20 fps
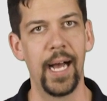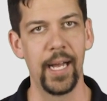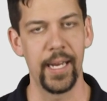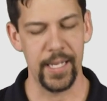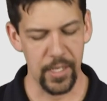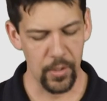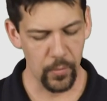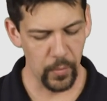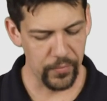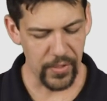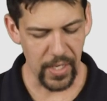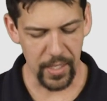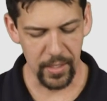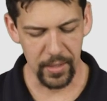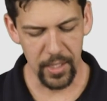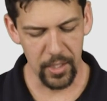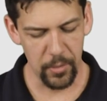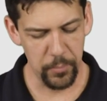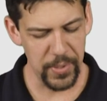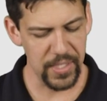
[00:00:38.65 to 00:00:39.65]
Here we've got a
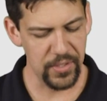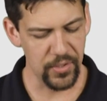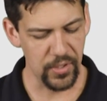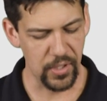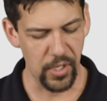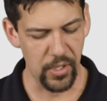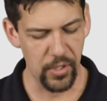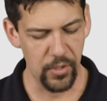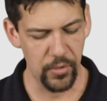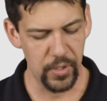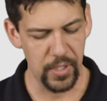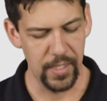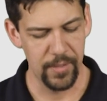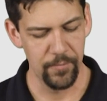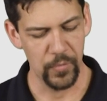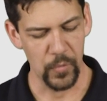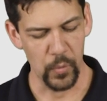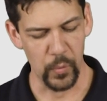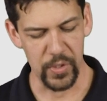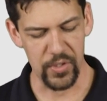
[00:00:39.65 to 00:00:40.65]
little piece of code.
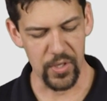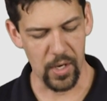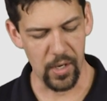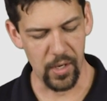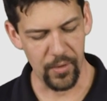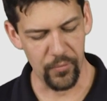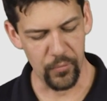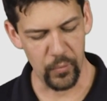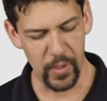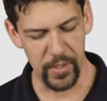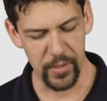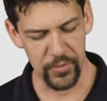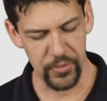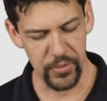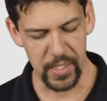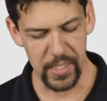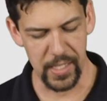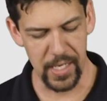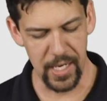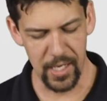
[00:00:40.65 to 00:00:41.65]
We start off with
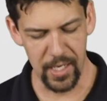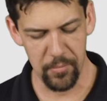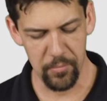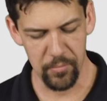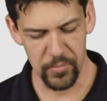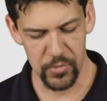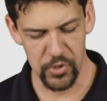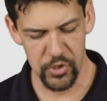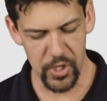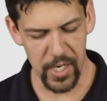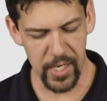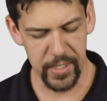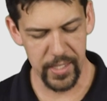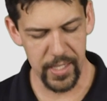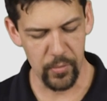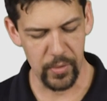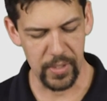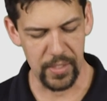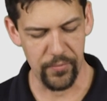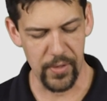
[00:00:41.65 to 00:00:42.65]
the name
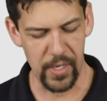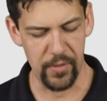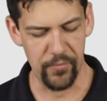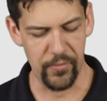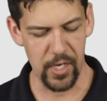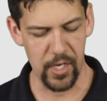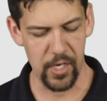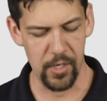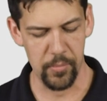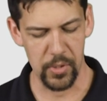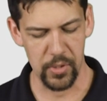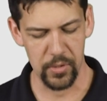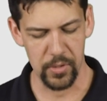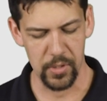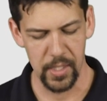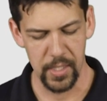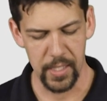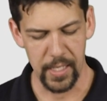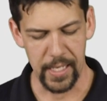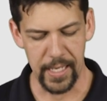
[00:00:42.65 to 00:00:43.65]
Johnny. We define a
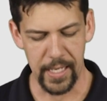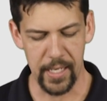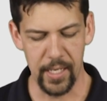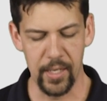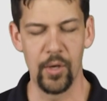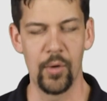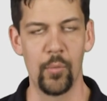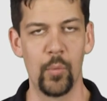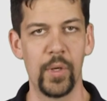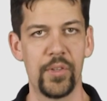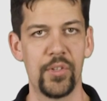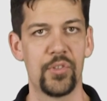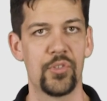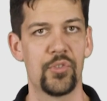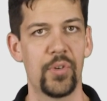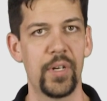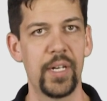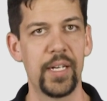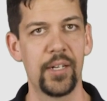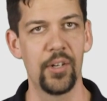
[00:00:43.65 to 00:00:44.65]
variable with a
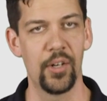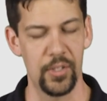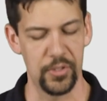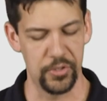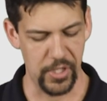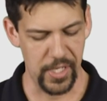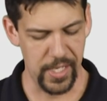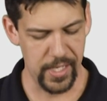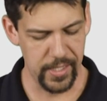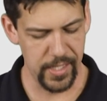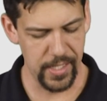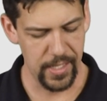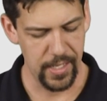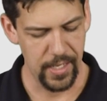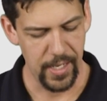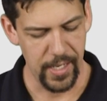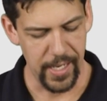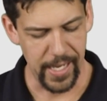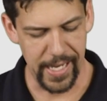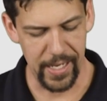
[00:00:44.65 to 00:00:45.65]
string called Johnny,
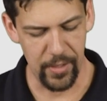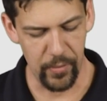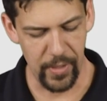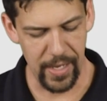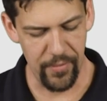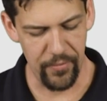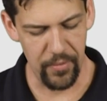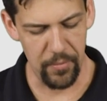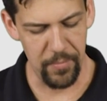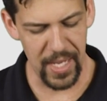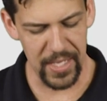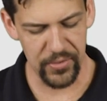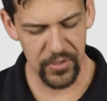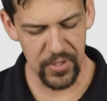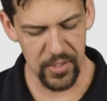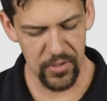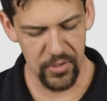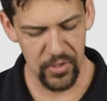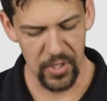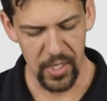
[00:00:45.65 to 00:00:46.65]
and we have a
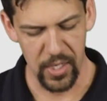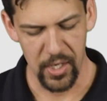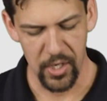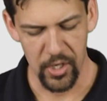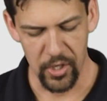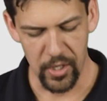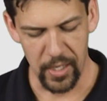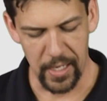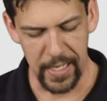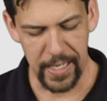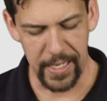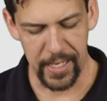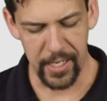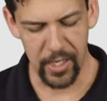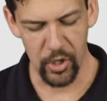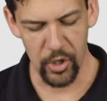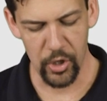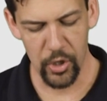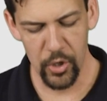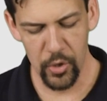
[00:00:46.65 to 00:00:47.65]
message,
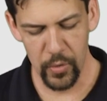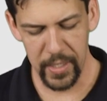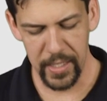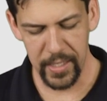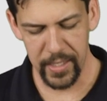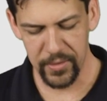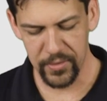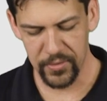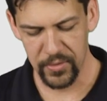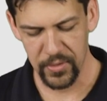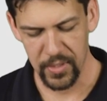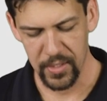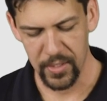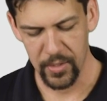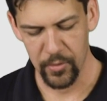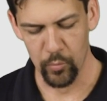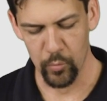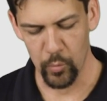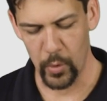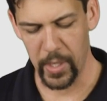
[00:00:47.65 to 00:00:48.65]
who is,
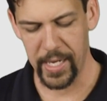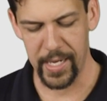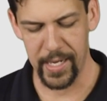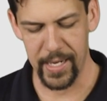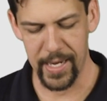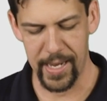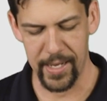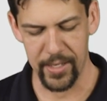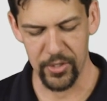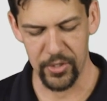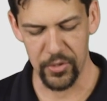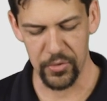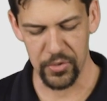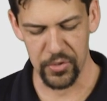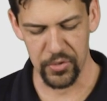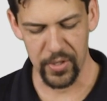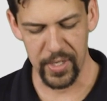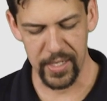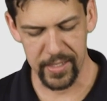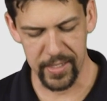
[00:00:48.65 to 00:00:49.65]
we do
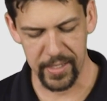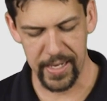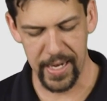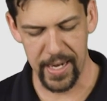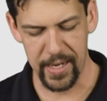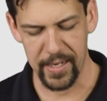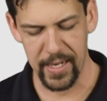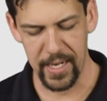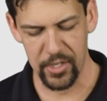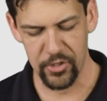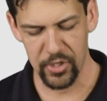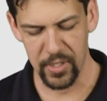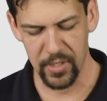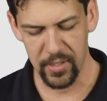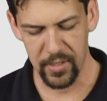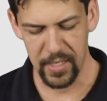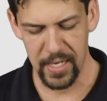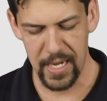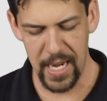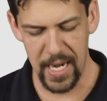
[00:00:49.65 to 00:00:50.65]
string
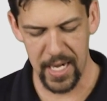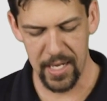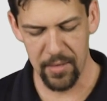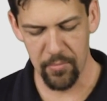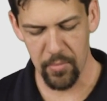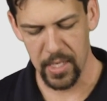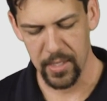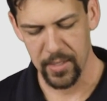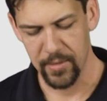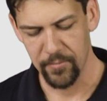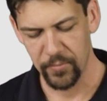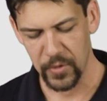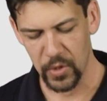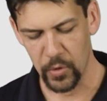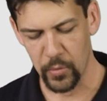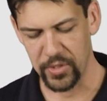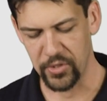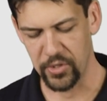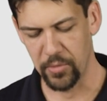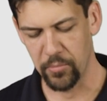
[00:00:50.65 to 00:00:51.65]
concatenation, name,
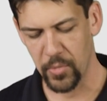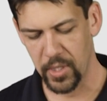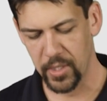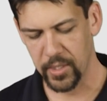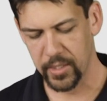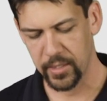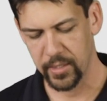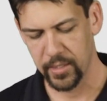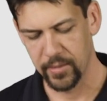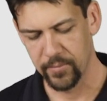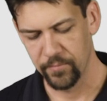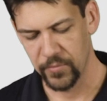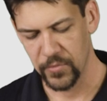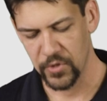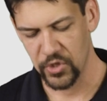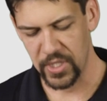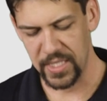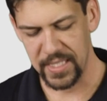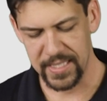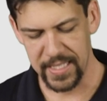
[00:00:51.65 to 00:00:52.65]
question mark,
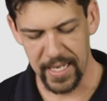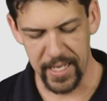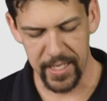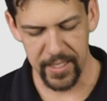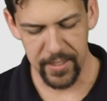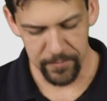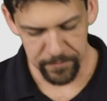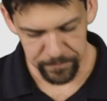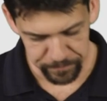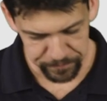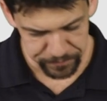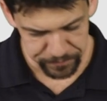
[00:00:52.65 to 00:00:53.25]
she said.